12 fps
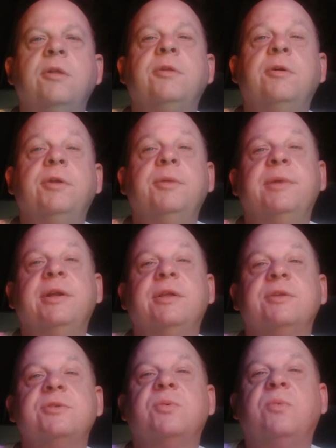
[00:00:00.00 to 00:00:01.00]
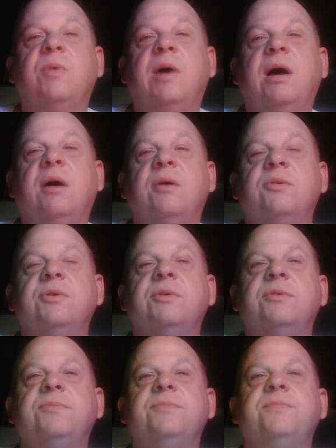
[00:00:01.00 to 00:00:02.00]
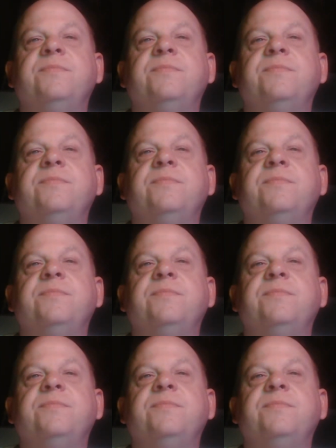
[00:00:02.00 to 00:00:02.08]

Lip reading: 30 minutes. Wow, dude.